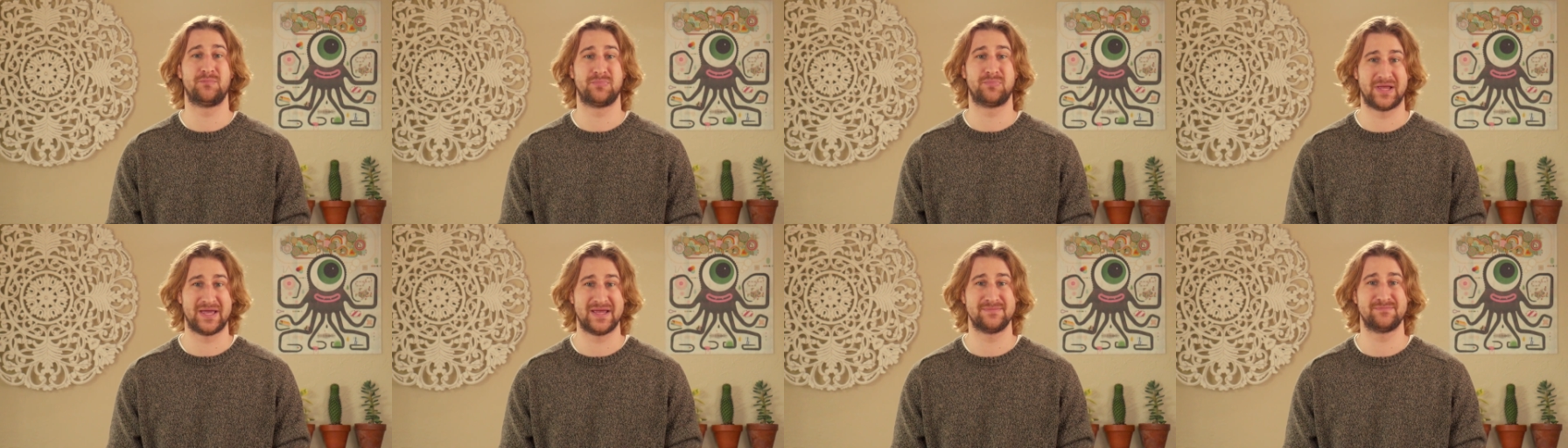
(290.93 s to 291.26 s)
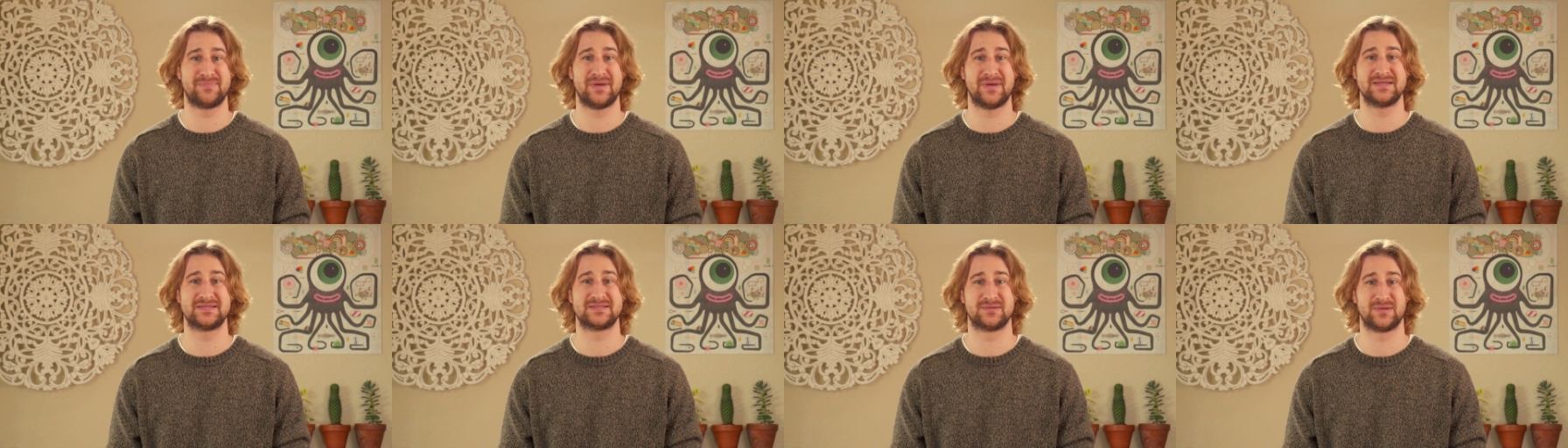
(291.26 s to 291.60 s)

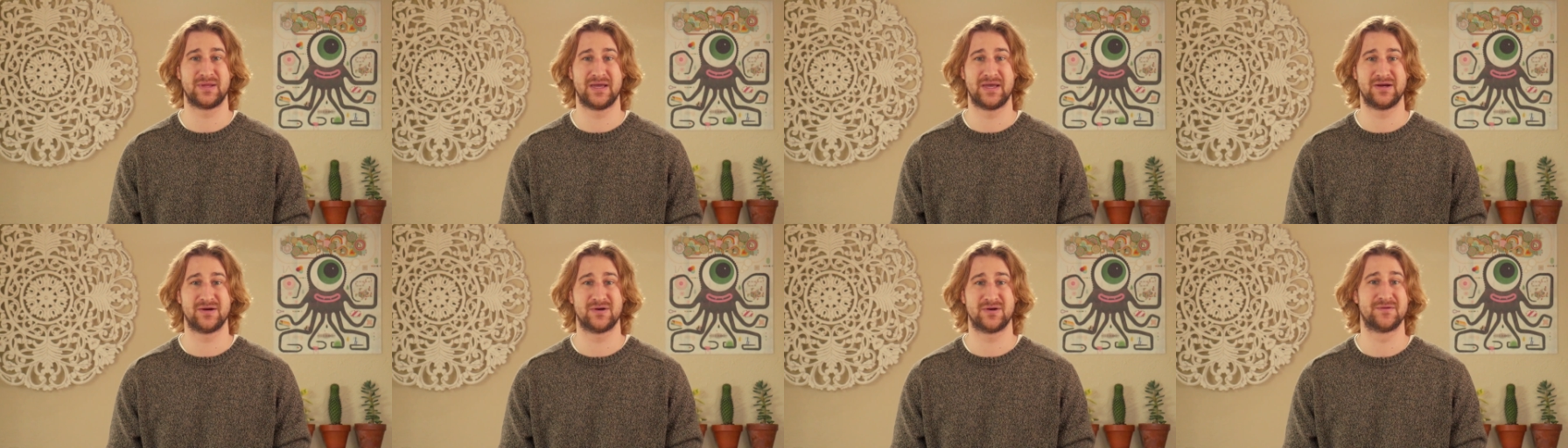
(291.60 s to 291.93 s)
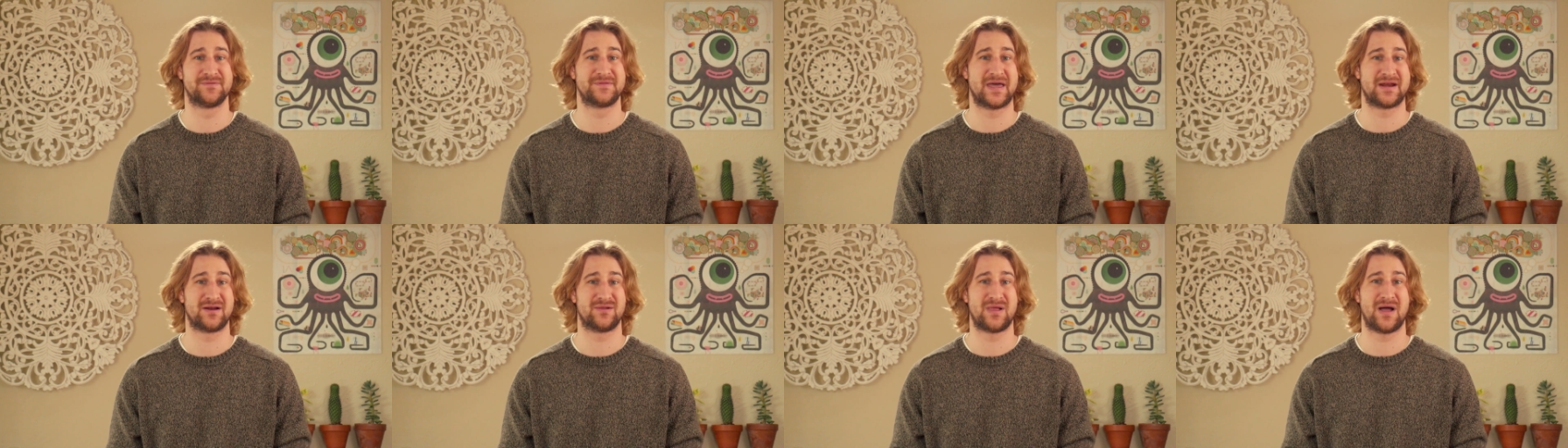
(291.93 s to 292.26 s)
plant-based layer
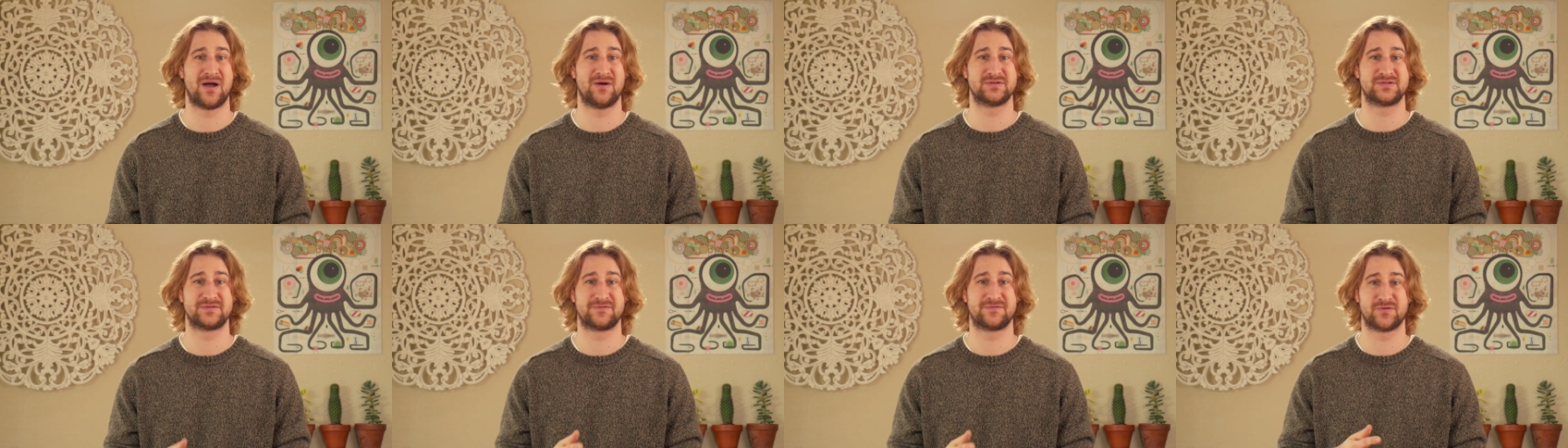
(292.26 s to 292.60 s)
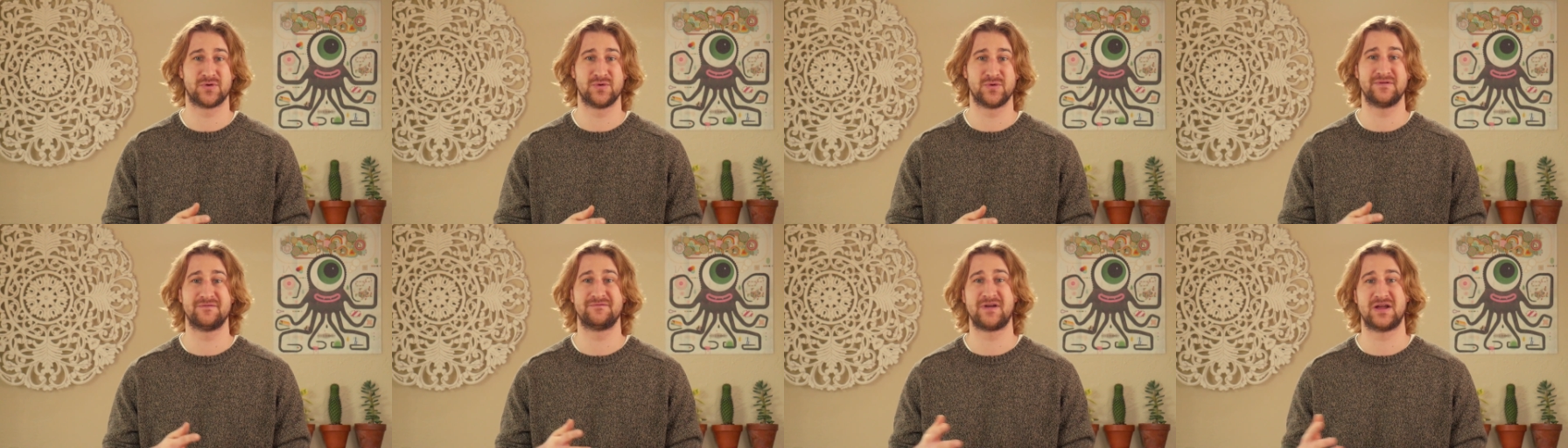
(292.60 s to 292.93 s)
that allows
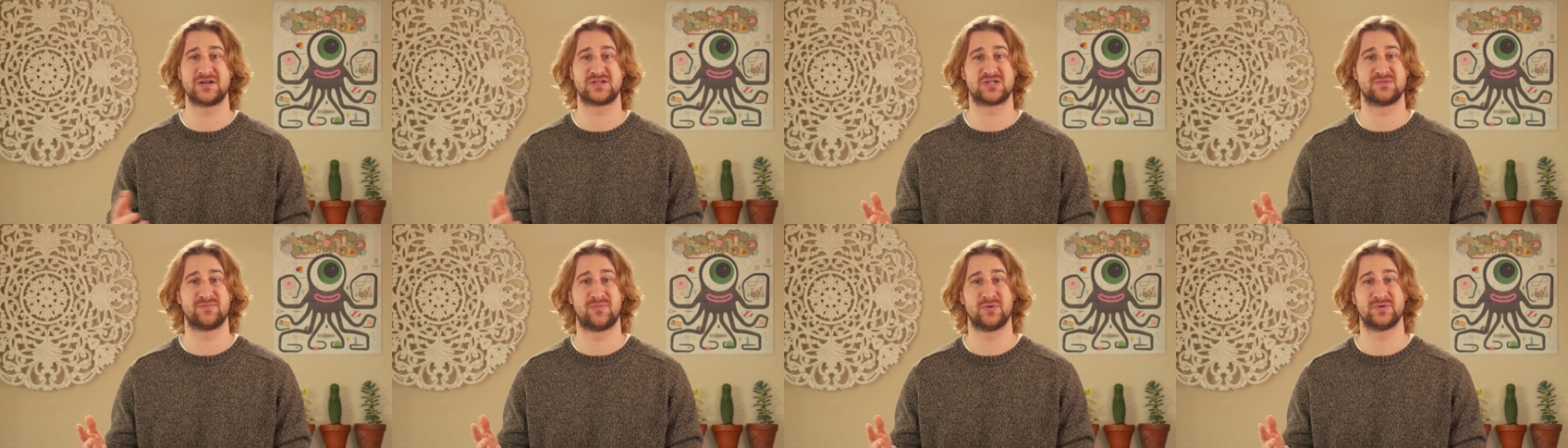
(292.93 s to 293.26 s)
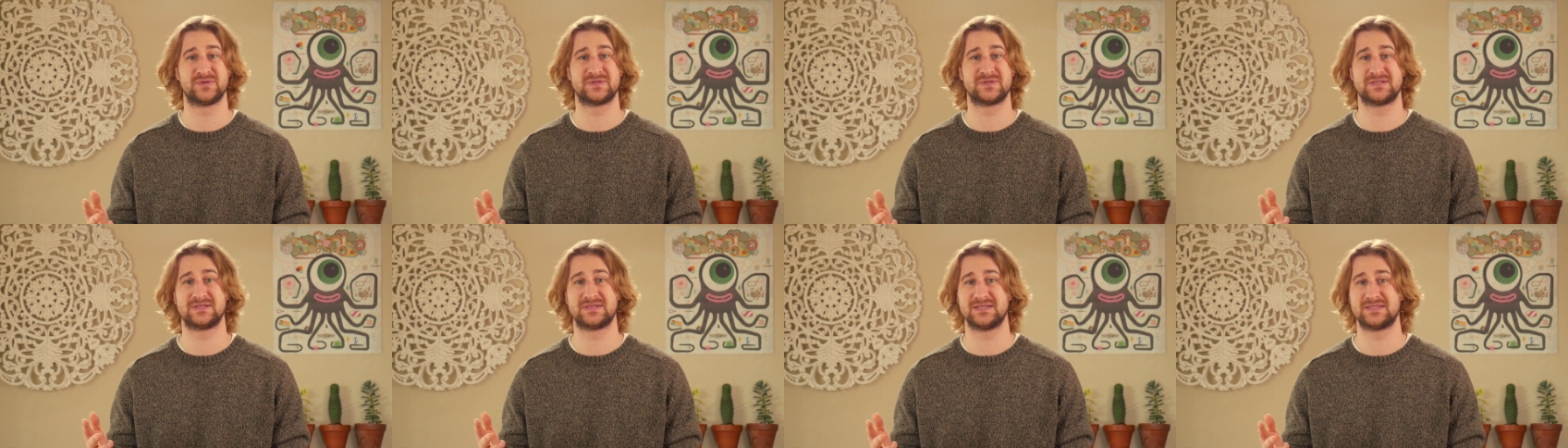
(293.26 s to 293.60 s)
fruit and
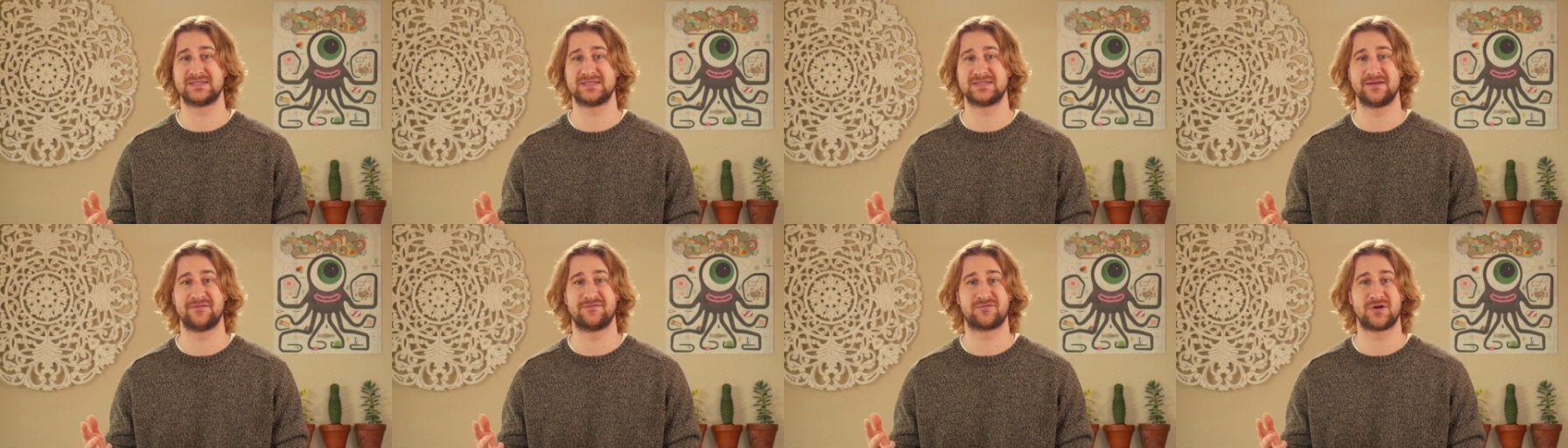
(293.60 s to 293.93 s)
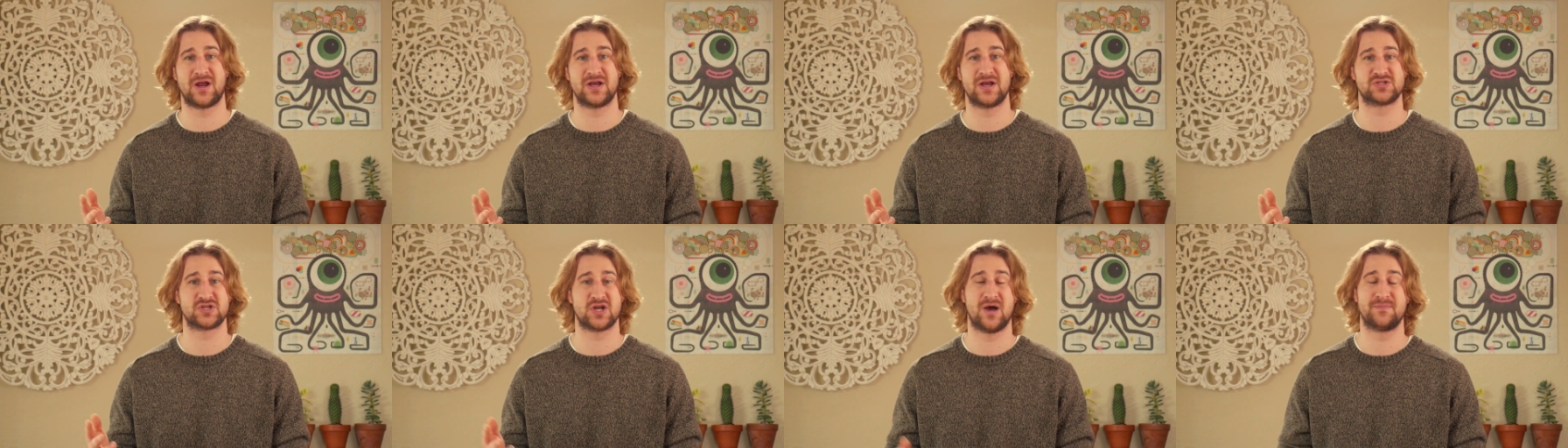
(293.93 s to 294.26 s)
vegetables to stay
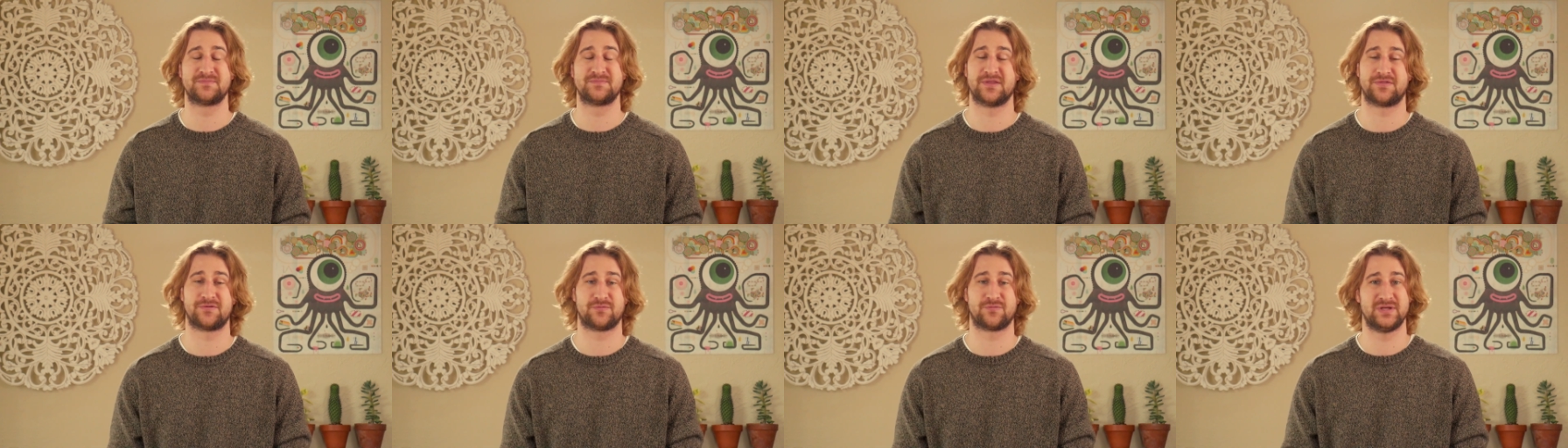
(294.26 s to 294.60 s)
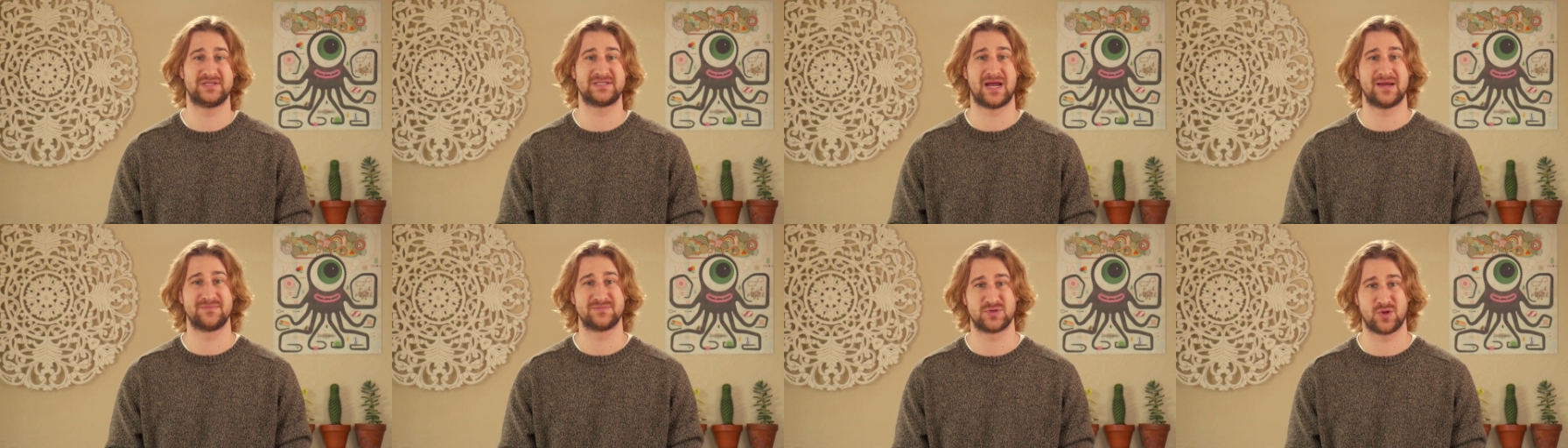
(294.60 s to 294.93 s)
fresh up to 3
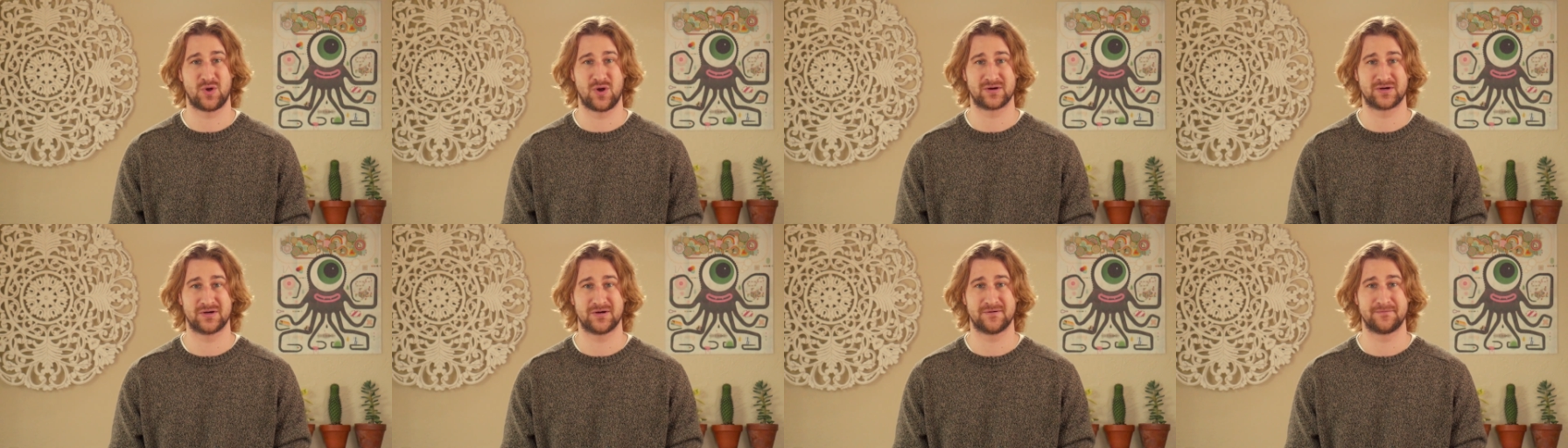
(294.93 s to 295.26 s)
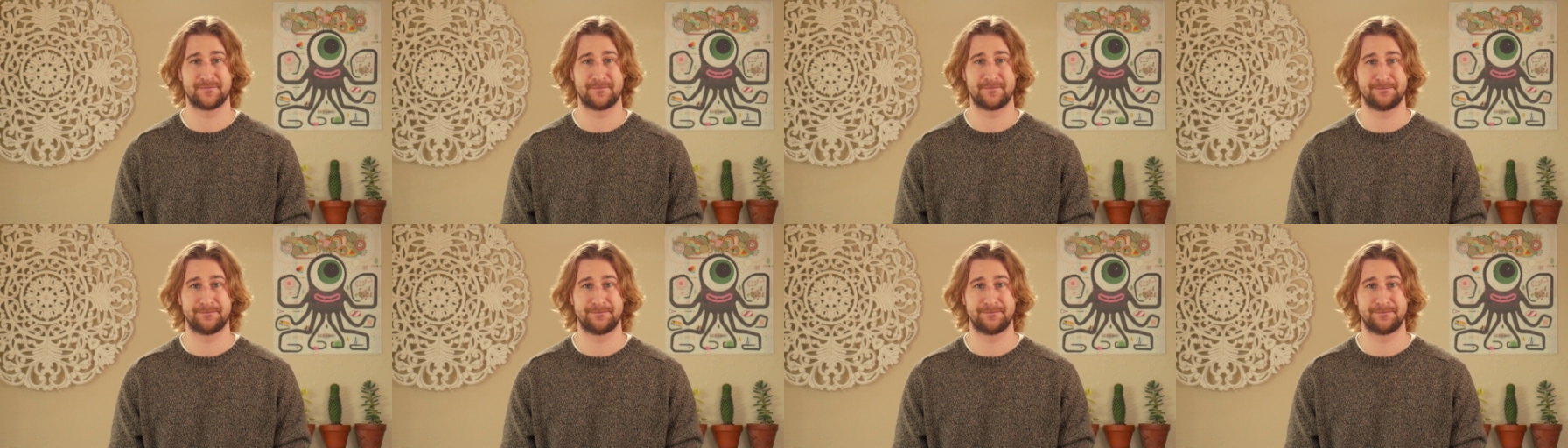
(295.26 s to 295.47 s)
times longer.